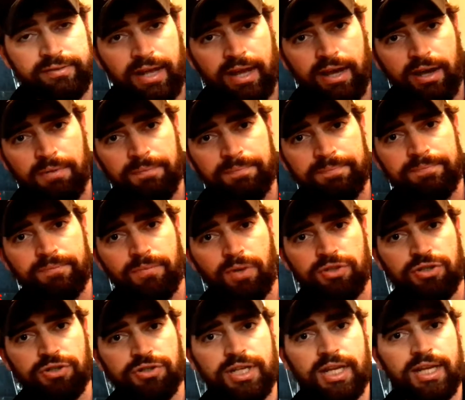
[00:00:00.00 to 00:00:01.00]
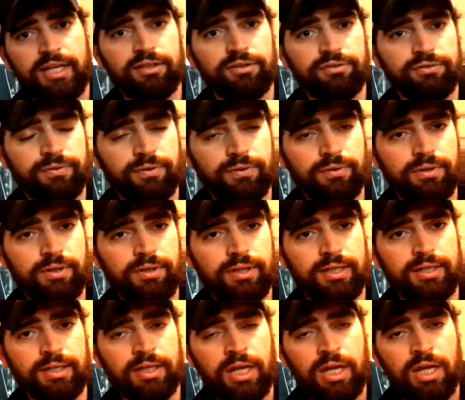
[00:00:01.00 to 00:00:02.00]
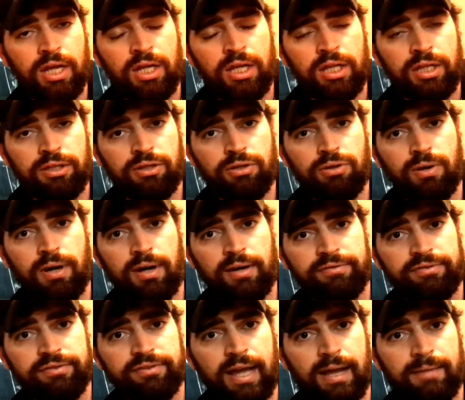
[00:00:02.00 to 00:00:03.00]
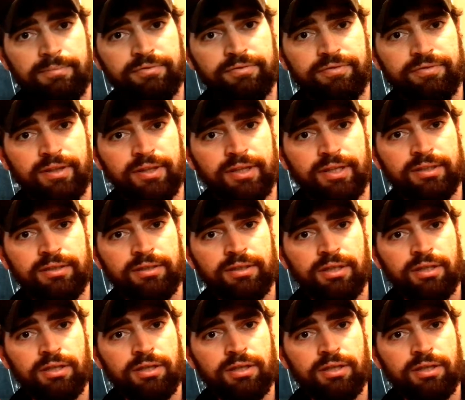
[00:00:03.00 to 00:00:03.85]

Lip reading: Now, once your tank is full and you have stopped filling,